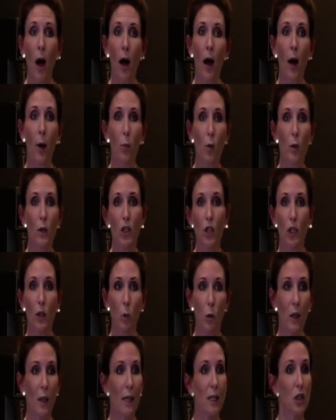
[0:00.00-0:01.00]
which in
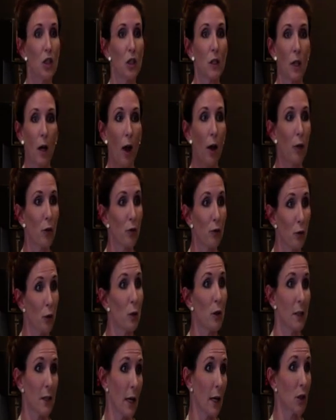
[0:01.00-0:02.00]
relation to other fruit is
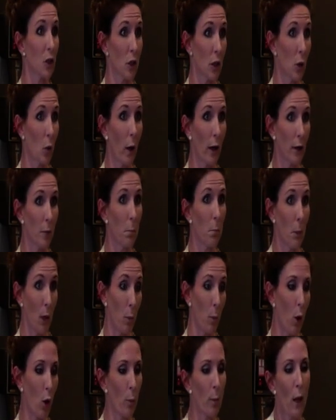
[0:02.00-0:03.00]
actually quite minimal.
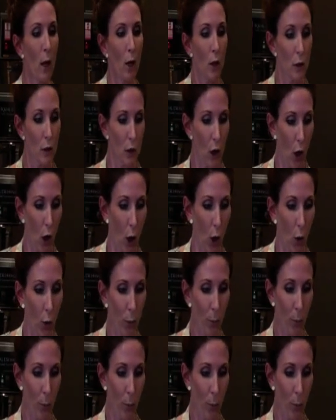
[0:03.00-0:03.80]
So